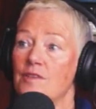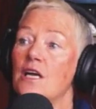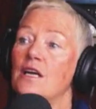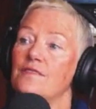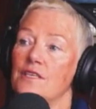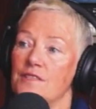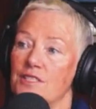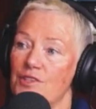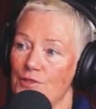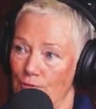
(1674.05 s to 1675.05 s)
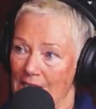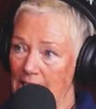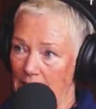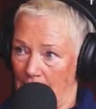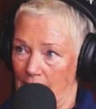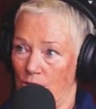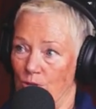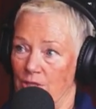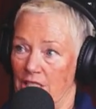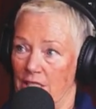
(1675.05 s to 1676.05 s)
Yes. Then there's three
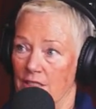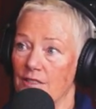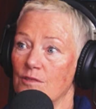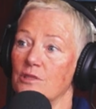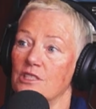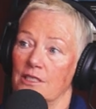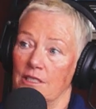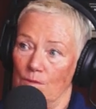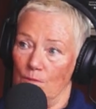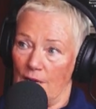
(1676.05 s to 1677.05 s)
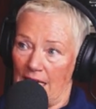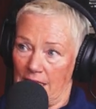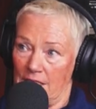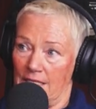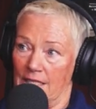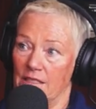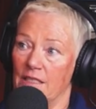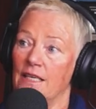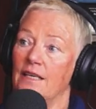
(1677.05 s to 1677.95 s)
clinical years, which I did in Wellington.